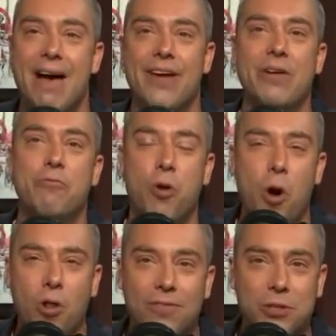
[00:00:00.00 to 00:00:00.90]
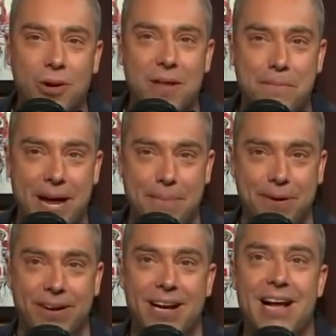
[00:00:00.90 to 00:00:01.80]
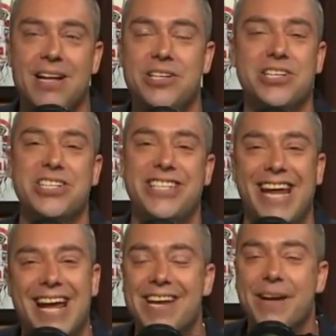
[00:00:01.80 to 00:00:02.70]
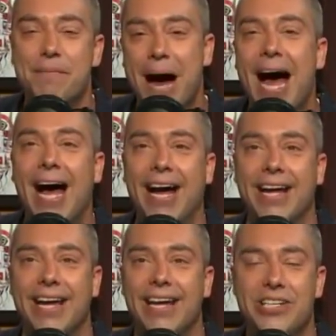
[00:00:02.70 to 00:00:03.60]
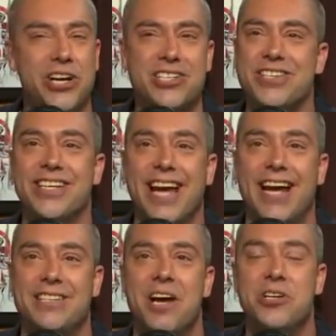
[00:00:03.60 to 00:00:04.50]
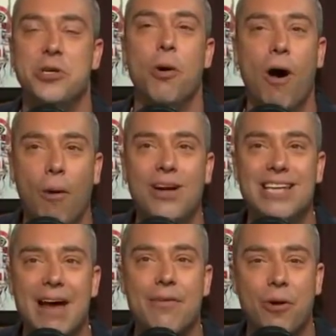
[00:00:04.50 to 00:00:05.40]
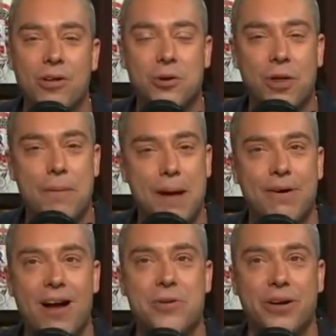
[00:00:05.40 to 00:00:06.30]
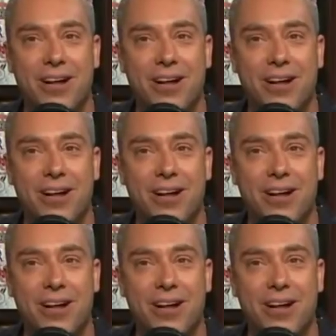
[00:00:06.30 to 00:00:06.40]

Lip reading: a roll of toilet paper just standing by just in case? Do you always have a roll of toilet paper on you at all